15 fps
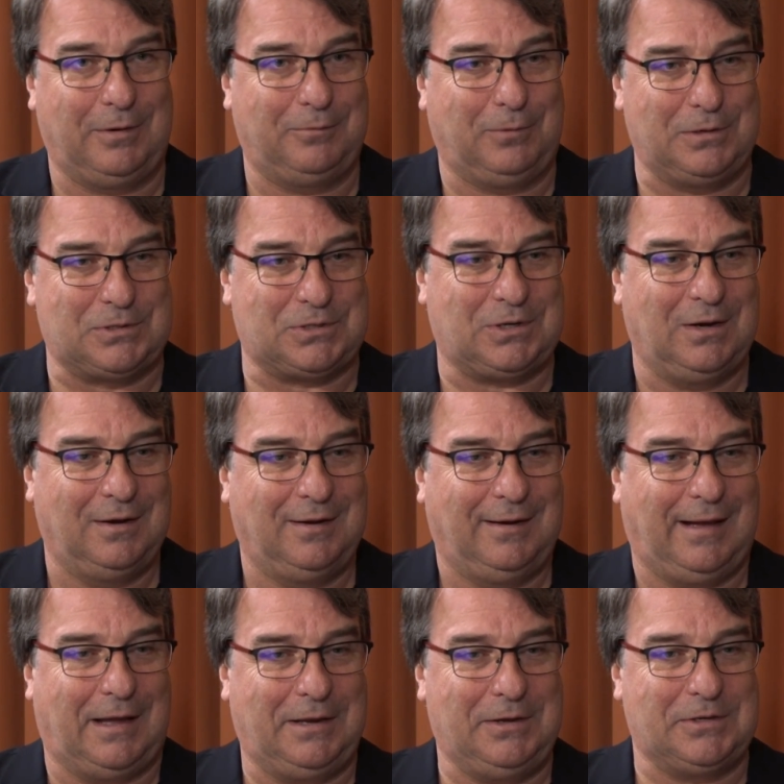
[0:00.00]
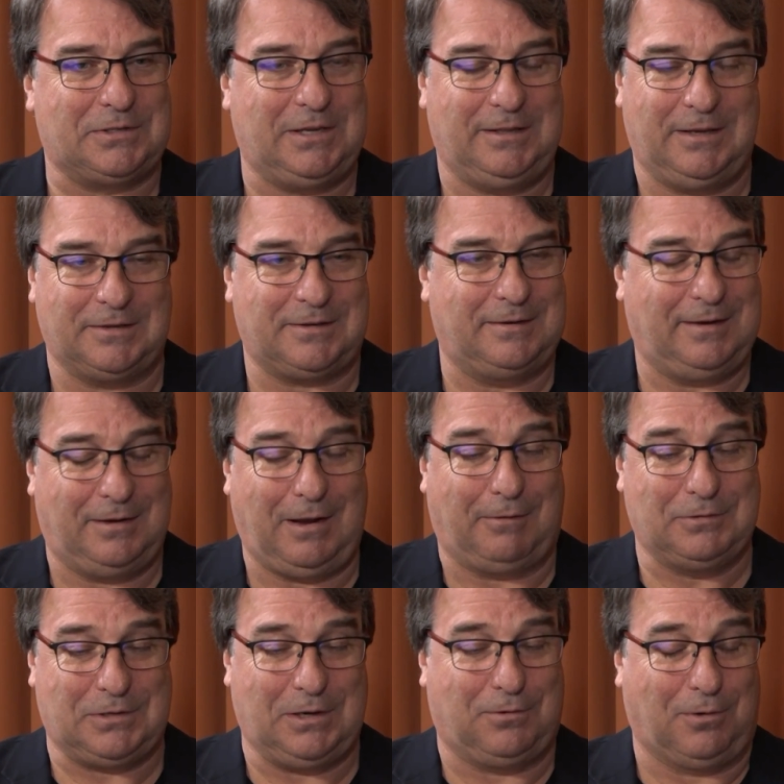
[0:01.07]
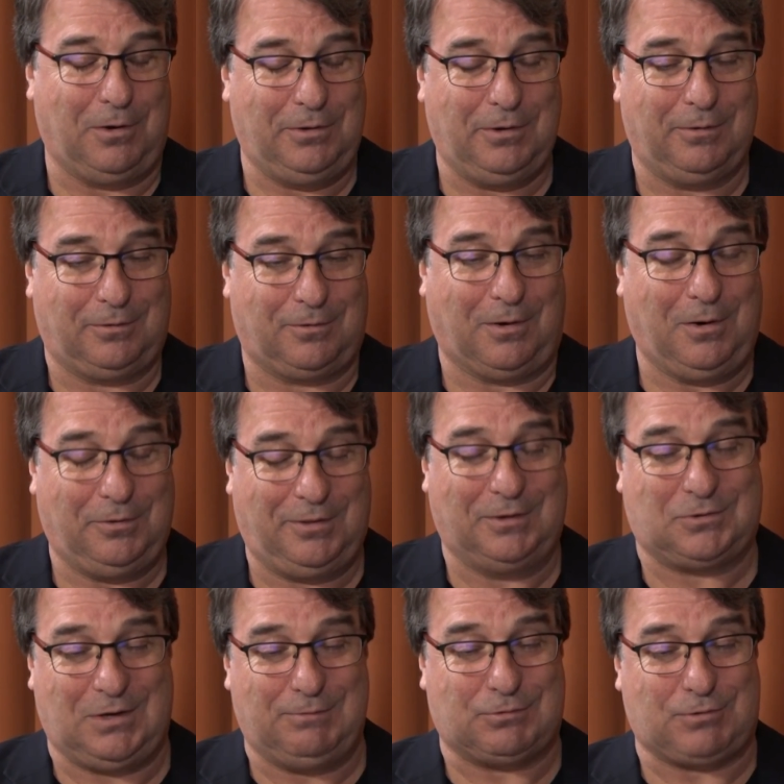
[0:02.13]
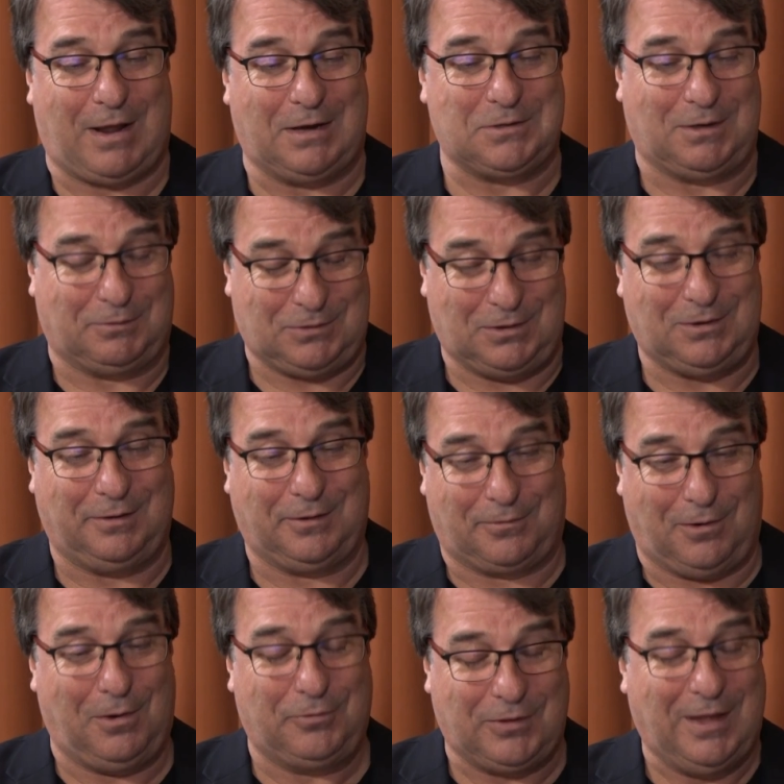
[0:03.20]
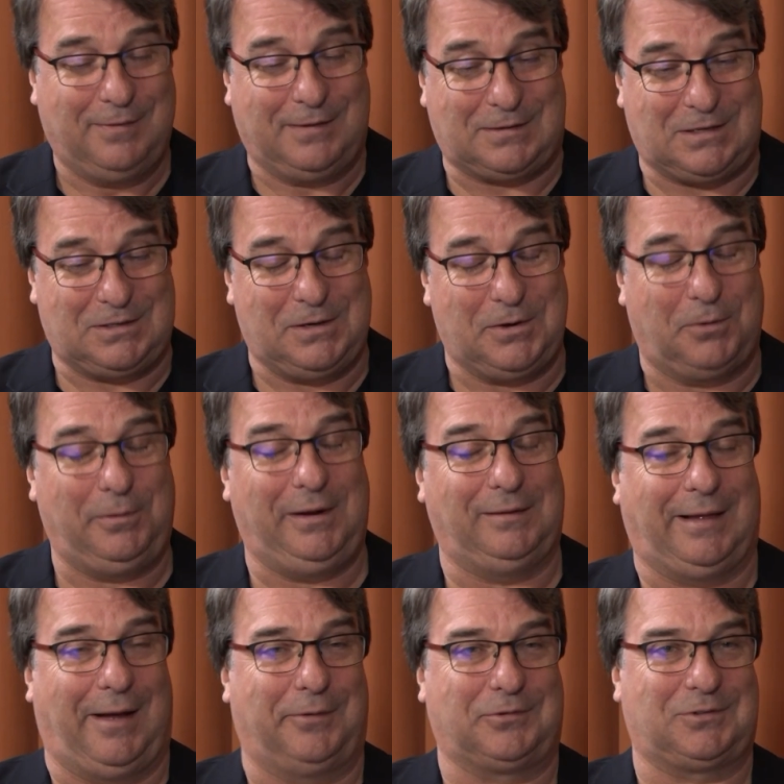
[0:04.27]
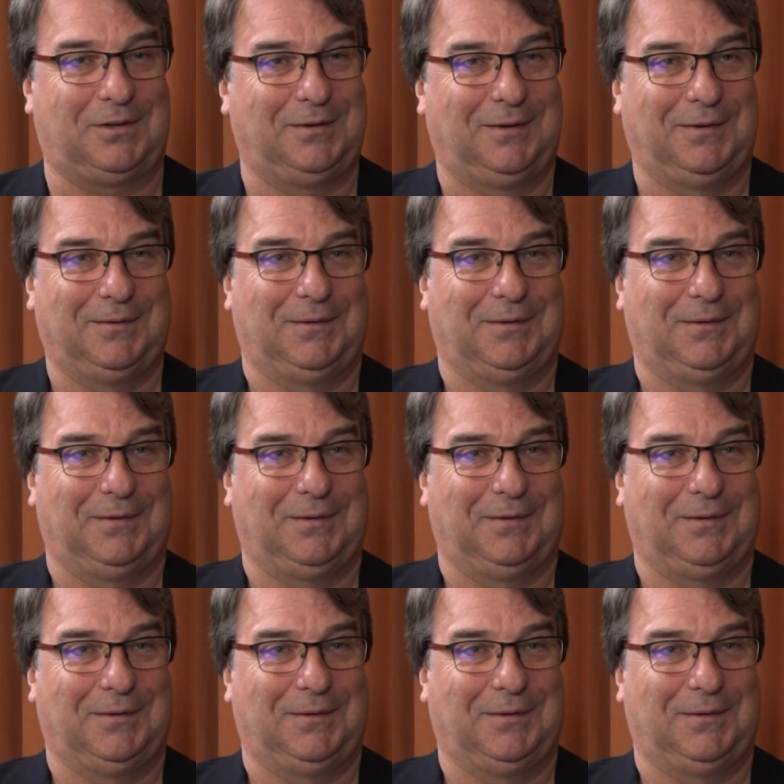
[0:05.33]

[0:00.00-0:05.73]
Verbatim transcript: What, what's, how do you see this? And you obviously you're in growth and chief strategy officer, you're growth. This is in your wheelhouse.